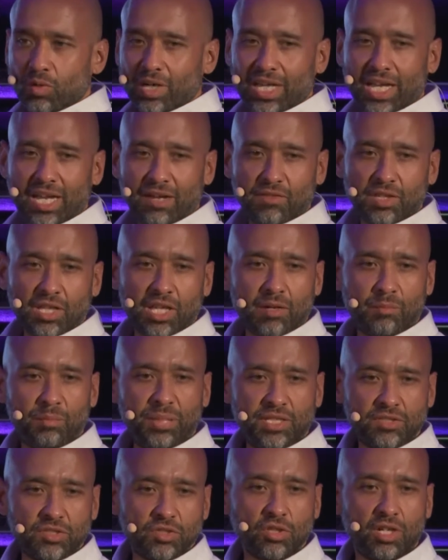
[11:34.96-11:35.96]
want to have a lot of
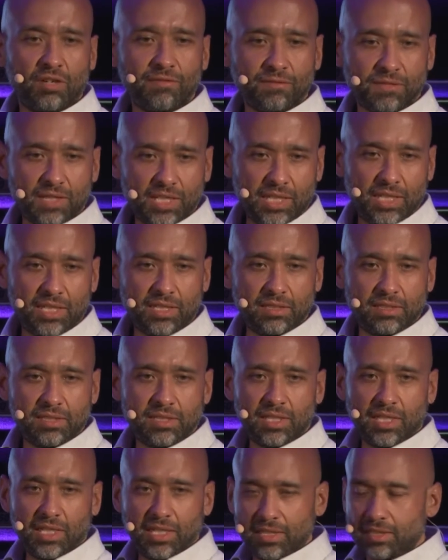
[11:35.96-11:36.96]
pissed off leads
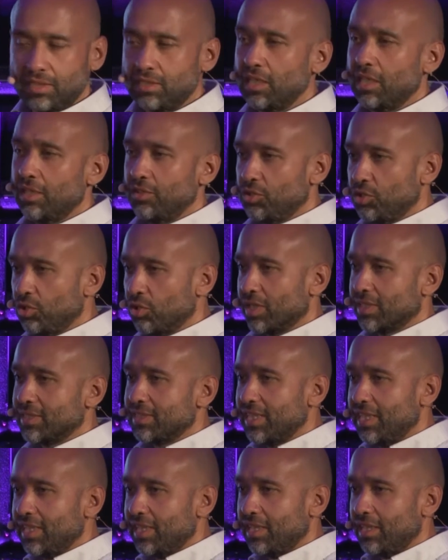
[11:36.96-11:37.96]
in New York
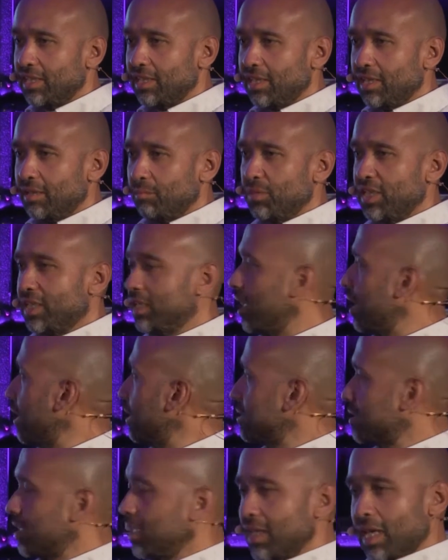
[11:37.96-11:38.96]
City
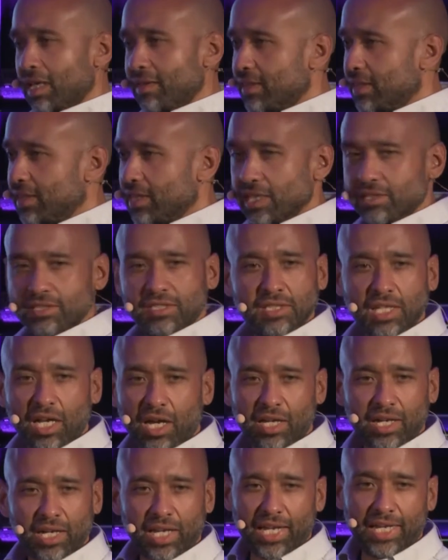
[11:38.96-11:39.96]
because there's
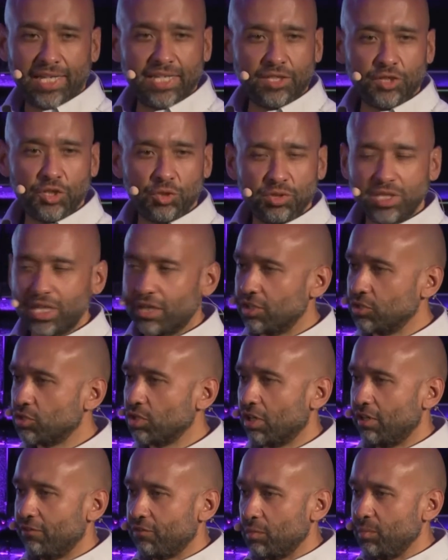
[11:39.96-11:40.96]
not any new
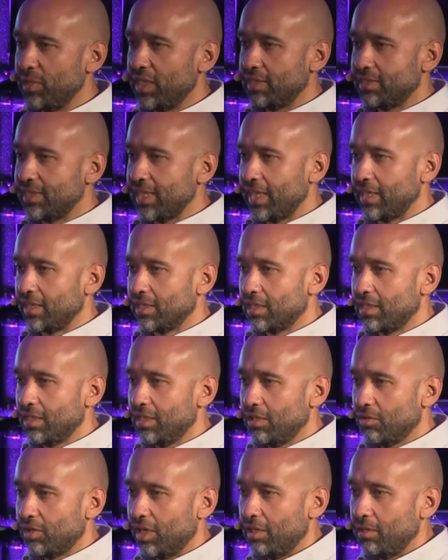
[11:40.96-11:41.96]
territory for me to take,
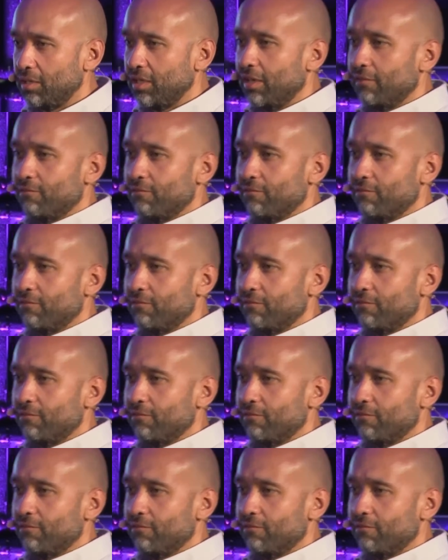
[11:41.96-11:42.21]
right?